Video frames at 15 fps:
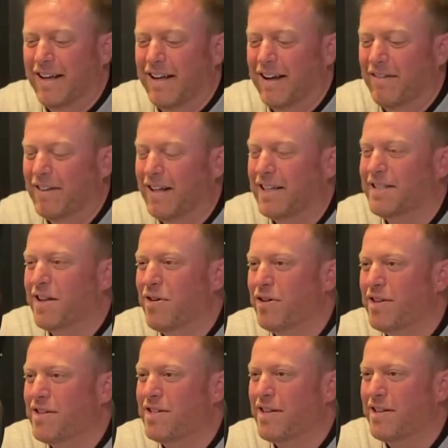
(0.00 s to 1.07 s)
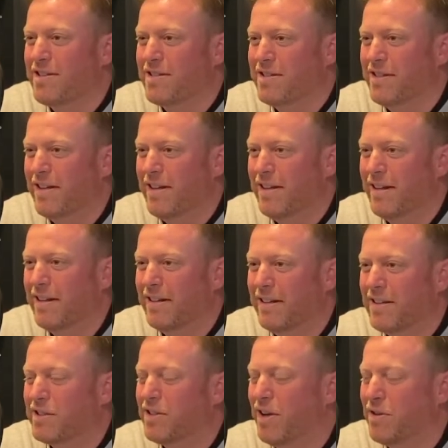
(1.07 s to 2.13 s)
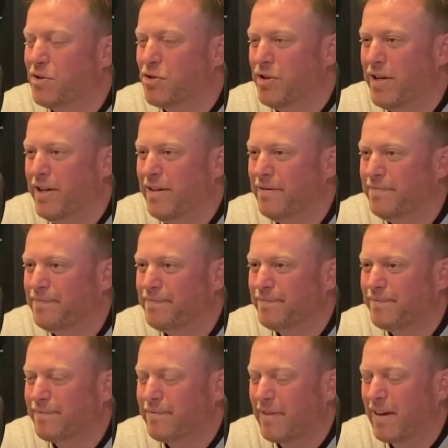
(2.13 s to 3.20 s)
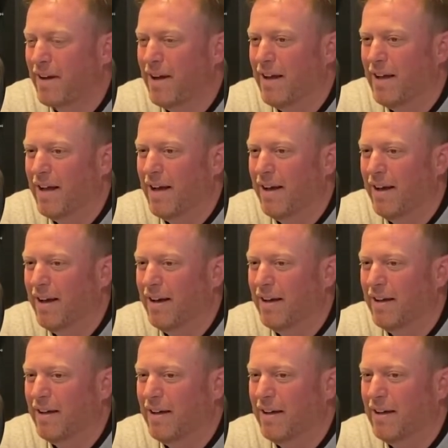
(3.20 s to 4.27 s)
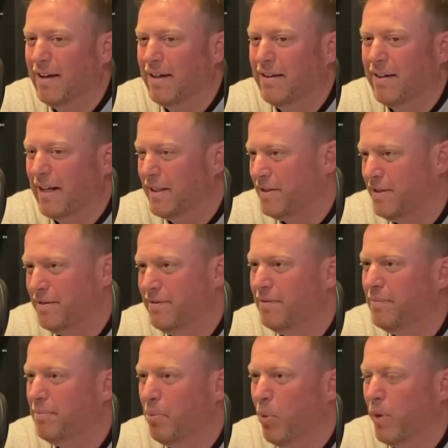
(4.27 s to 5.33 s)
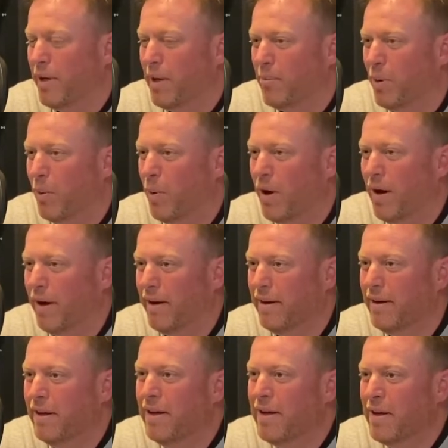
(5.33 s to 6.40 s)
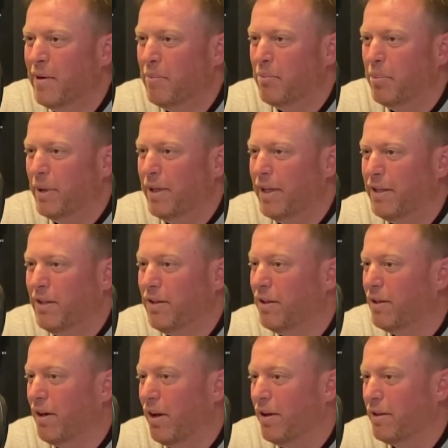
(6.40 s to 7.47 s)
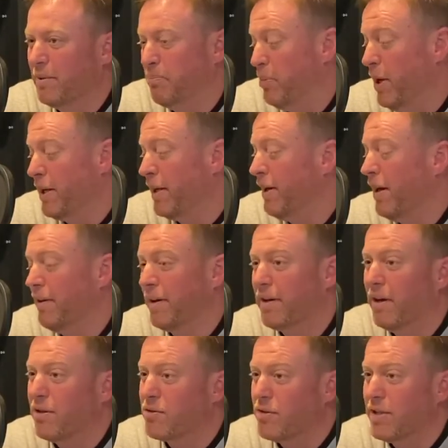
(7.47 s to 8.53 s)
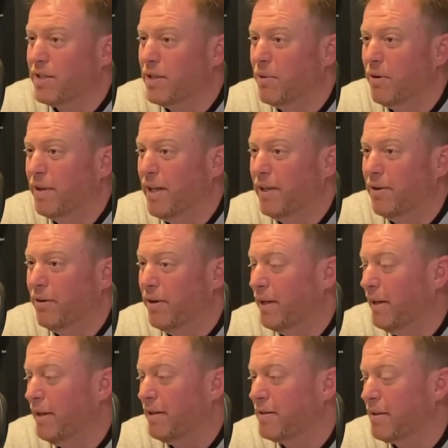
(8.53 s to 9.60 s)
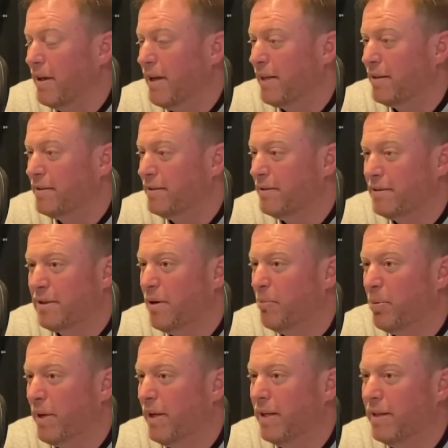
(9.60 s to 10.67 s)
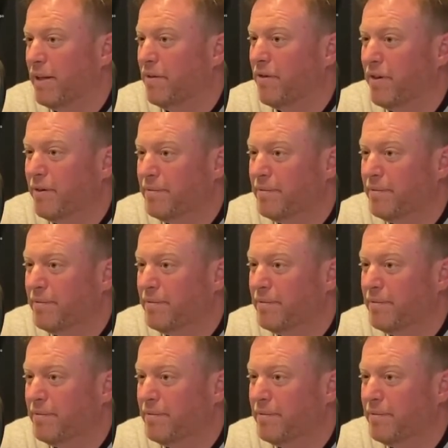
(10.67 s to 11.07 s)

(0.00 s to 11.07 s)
I mean, there's no consistency in this country. That's point number one. But then you can go pick another country, see what they're doing. It's like completely different.